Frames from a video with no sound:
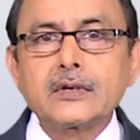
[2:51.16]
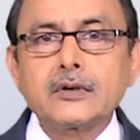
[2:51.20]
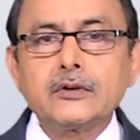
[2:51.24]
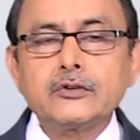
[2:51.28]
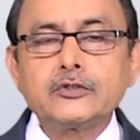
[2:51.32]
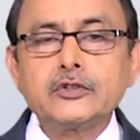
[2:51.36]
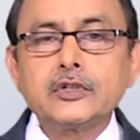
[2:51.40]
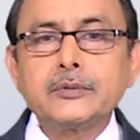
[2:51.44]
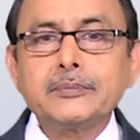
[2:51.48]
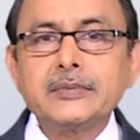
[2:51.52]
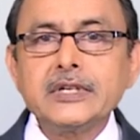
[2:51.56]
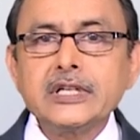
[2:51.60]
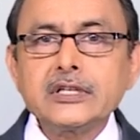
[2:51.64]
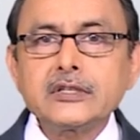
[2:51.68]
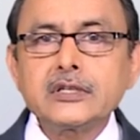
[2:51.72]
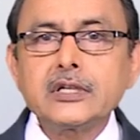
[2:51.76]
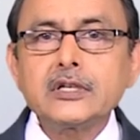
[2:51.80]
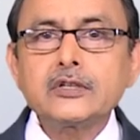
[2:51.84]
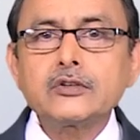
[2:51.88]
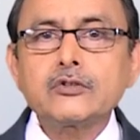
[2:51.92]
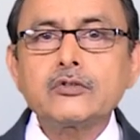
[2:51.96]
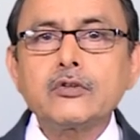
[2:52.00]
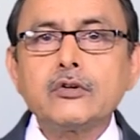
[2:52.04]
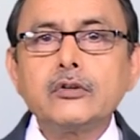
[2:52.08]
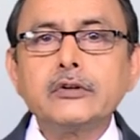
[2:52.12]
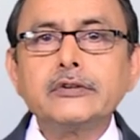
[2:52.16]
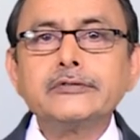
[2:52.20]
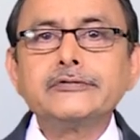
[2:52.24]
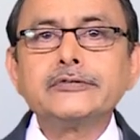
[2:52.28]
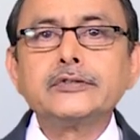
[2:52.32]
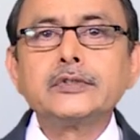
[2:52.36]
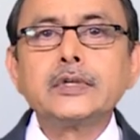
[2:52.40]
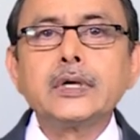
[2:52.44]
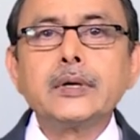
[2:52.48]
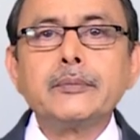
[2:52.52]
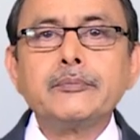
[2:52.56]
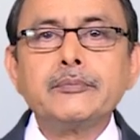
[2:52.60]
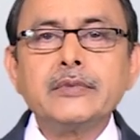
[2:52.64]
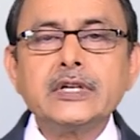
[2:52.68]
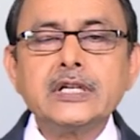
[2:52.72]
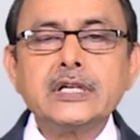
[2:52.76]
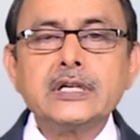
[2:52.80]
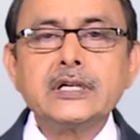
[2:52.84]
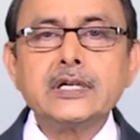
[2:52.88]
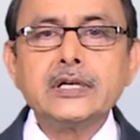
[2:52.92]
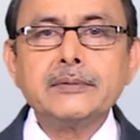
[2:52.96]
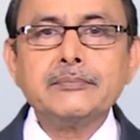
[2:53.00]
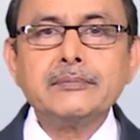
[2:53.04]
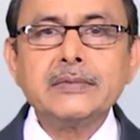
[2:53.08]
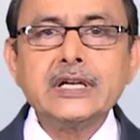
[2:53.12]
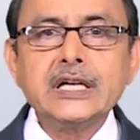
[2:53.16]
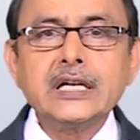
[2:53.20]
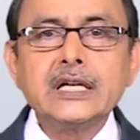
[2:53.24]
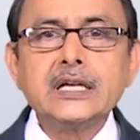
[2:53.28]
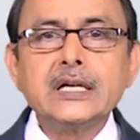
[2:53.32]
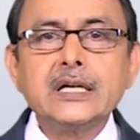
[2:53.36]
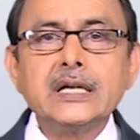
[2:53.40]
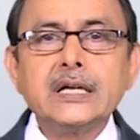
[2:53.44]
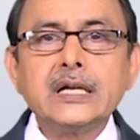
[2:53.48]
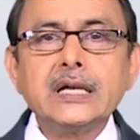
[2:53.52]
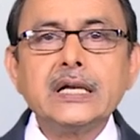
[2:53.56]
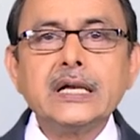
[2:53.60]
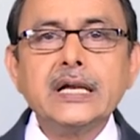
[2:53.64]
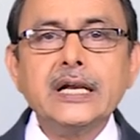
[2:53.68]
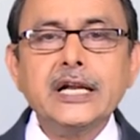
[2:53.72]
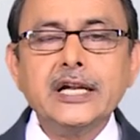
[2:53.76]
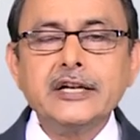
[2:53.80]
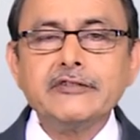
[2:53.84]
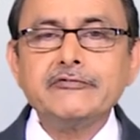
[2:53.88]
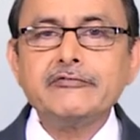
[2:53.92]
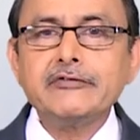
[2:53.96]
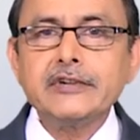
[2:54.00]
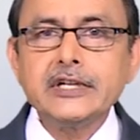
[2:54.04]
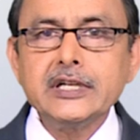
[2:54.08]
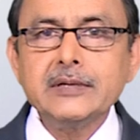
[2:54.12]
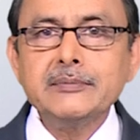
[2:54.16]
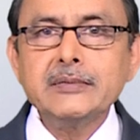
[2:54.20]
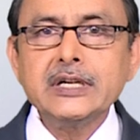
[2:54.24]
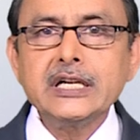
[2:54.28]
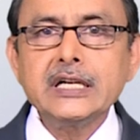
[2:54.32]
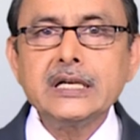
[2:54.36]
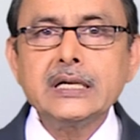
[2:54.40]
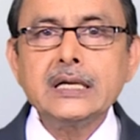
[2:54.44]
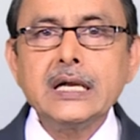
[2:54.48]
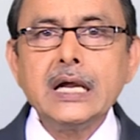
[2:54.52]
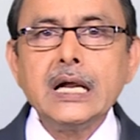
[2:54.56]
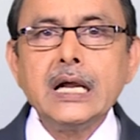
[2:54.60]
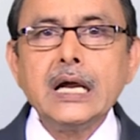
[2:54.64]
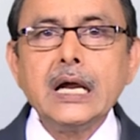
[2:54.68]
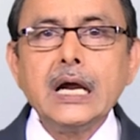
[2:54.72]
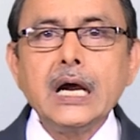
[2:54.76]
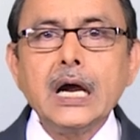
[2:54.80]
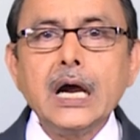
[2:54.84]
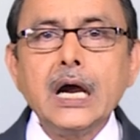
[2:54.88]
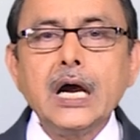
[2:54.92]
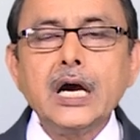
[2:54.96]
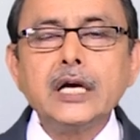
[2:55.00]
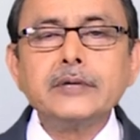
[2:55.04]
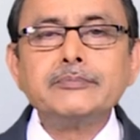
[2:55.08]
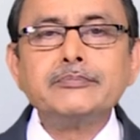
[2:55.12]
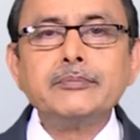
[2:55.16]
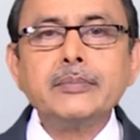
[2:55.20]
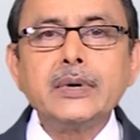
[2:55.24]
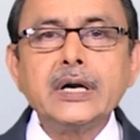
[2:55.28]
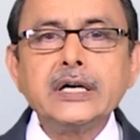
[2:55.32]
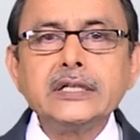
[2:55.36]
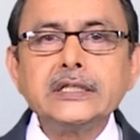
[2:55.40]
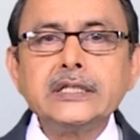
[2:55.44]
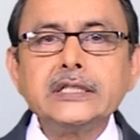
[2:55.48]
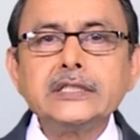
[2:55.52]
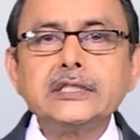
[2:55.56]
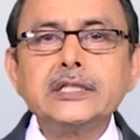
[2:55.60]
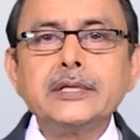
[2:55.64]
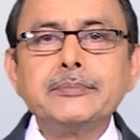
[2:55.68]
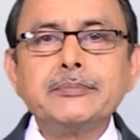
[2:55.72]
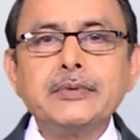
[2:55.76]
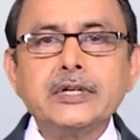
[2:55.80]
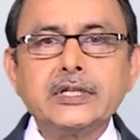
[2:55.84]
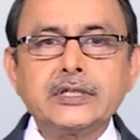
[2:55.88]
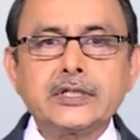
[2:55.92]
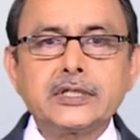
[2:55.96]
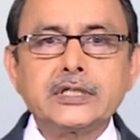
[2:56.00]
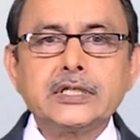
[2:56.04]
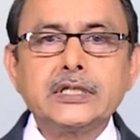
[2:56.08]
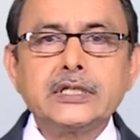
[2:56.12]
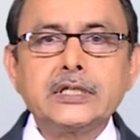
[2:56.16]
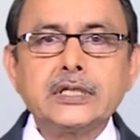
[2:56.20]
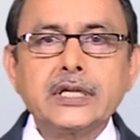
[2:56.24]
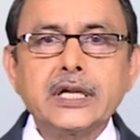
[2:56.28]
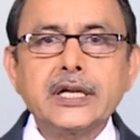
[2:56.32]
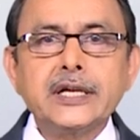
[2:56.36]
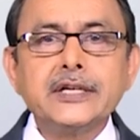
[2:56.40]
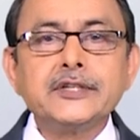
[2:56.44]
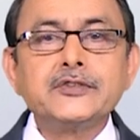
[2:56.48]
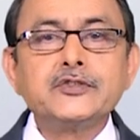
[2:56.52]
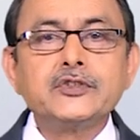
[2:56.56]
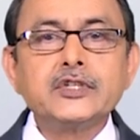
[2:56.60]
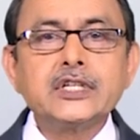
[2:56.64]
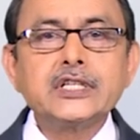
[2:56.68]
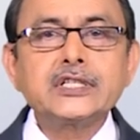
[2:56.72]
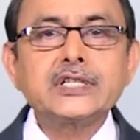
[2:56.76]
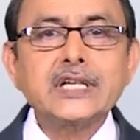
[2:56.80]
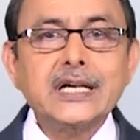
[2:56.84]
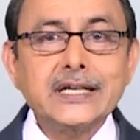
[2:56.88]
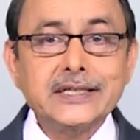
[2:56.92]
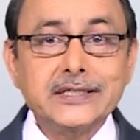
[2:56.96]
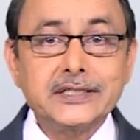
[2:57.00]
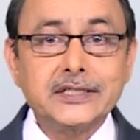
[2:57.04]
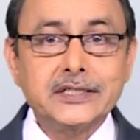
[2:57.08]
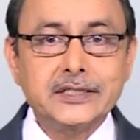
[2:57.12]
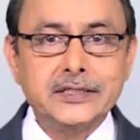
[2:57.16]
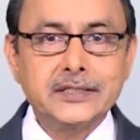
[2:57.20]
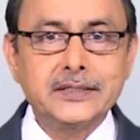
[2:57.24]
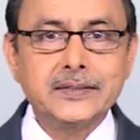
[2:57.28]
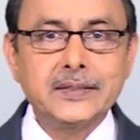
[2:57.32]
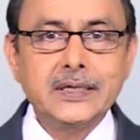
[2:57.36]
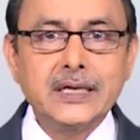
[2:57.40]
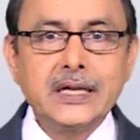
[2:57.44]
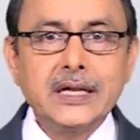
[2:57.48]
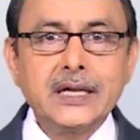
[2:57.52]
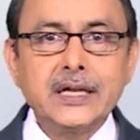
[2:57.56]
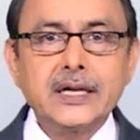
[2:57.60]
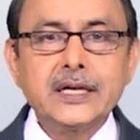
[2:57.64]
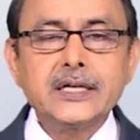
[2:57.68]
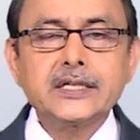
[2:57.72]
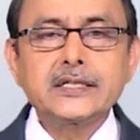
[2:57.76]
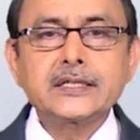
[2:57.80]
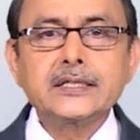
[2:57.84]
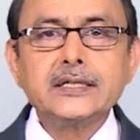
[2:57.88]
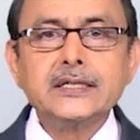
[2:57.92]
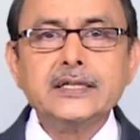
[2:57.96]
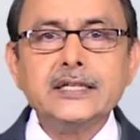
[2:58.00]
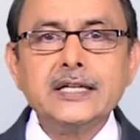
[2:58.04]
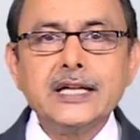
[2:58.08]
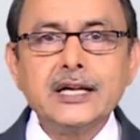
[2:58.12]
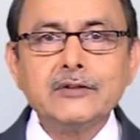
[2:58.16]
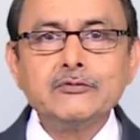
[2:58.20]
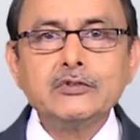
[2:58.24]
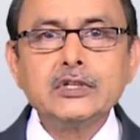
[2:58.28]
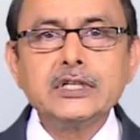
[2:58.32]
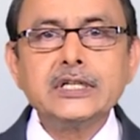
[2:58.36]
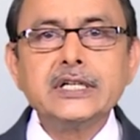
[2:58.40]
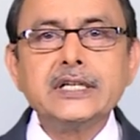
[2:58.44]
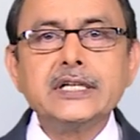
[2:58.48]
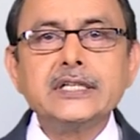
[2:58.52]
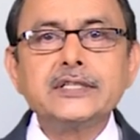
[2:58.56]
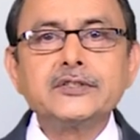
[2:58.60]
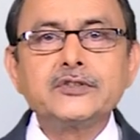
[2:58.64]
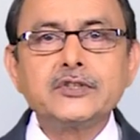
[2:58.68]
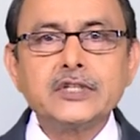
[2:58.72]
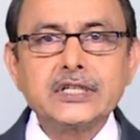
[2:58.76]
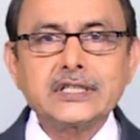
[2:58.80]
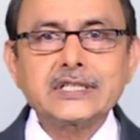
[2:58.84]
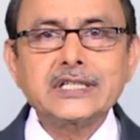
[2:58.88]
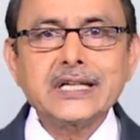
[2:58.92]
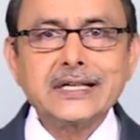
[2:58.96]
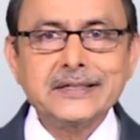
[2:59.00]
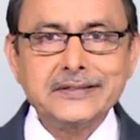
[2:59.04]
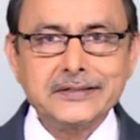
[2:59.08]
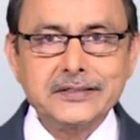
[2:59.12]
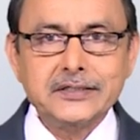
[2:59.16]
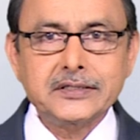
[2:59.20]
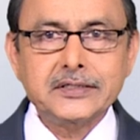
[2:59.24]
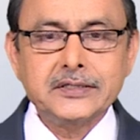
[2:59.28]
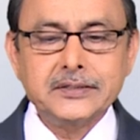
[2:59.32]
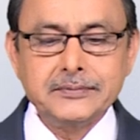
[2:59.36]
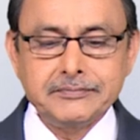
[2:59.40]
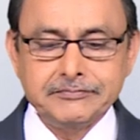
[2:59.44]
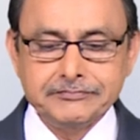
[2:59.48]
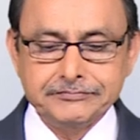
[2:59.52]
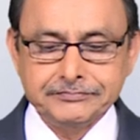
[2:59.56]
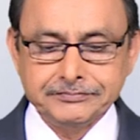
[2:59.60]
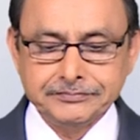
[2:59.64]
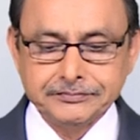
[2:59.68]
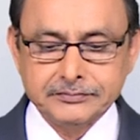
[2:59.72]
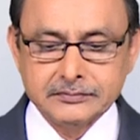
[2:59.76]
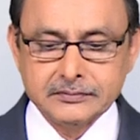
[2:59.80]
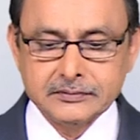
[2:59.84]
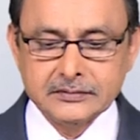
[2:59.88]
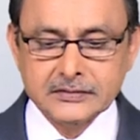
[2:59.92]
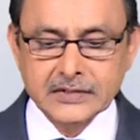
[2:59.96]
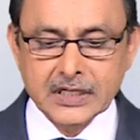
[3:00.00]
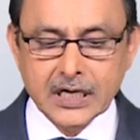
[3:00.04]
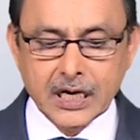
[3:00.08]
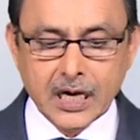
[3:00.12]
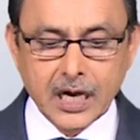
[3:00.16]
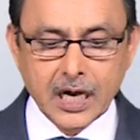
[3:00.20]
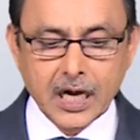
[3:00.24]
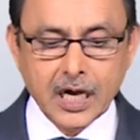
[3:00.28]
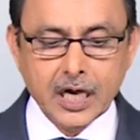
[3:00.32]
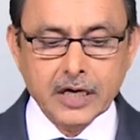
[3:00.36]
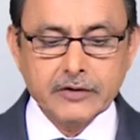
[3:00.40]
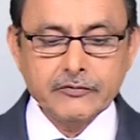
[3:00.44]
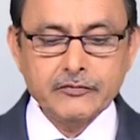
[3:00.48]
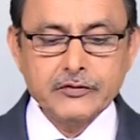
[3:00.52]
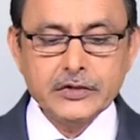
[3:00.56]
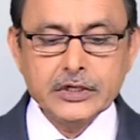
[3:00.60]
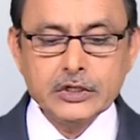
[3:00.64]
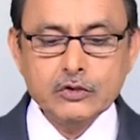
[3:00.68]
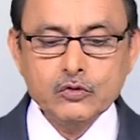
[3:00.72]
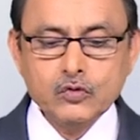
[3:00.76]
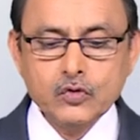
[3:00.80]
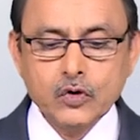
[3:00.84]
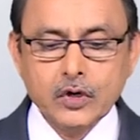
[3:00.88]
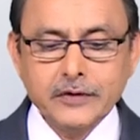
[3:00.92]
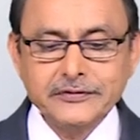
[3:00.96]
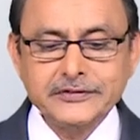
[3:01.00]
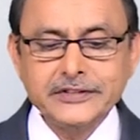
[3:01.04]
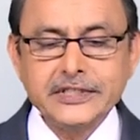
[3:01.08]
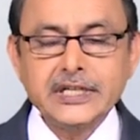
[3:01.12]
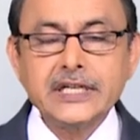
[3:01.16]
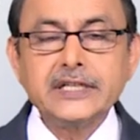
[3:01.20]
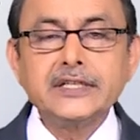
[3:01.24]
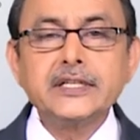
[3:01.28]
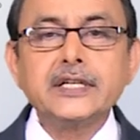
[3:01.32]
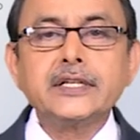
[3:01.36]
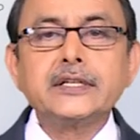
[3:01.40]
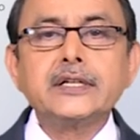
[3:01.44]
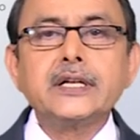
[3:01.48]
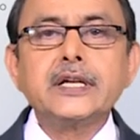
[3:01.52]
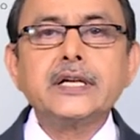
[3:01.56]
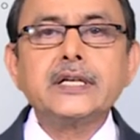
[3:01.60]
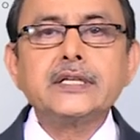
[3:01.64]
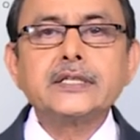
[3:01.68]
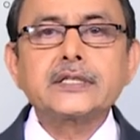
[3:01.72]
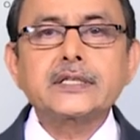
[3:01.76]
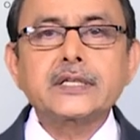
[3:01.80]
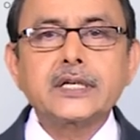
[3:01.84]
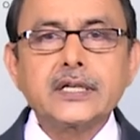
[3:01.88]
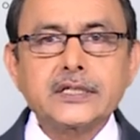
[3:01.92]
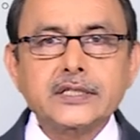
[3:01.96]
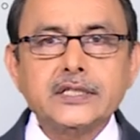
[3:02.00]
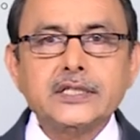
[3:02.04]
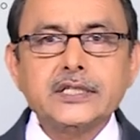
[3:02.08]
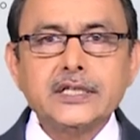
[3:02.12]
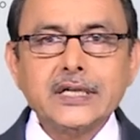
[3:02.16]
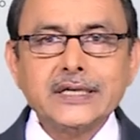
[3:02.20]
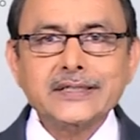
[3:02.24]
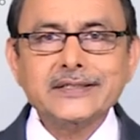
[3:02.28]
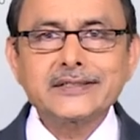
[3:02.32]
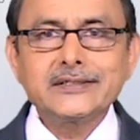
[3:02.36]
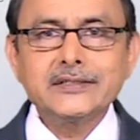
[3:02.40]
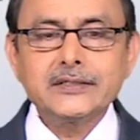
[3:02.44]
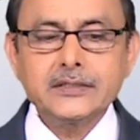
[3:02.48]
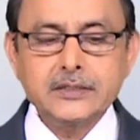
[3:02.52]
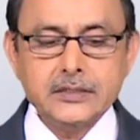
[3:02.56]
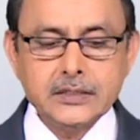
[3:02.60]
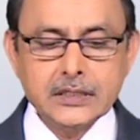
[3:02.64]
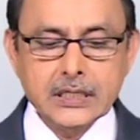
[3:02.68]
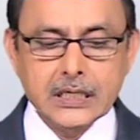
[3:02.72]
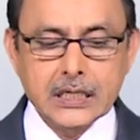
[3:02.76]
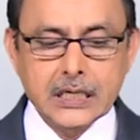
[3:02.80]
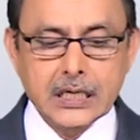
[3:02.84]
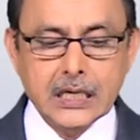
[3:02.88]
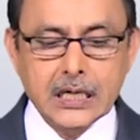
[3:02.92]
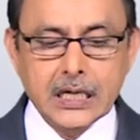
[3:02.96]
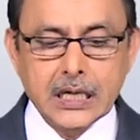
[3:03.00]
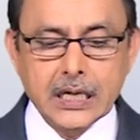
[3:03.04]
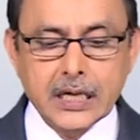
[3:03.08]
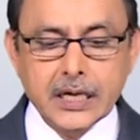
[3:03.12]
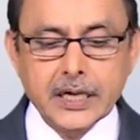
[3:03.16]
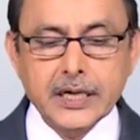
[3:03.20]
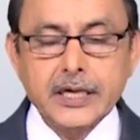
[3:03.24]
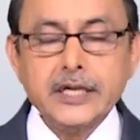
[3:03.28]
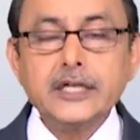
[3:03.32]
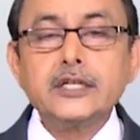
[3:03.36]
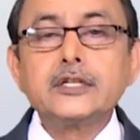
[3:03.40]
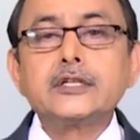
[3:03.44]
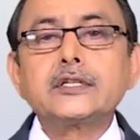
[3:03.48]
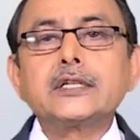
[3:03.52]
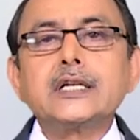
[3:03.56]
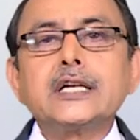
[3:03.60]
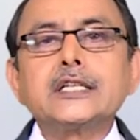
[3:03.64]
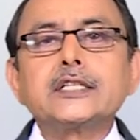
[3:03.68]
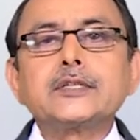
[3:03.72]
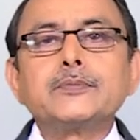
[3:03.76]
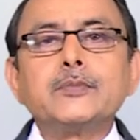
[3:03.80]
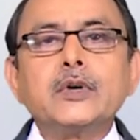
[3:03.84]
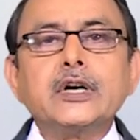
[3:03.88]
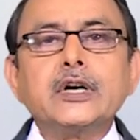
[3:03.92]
On the basis of being a male and female, our participation is decided, its level is decided our view of gender is constructed in such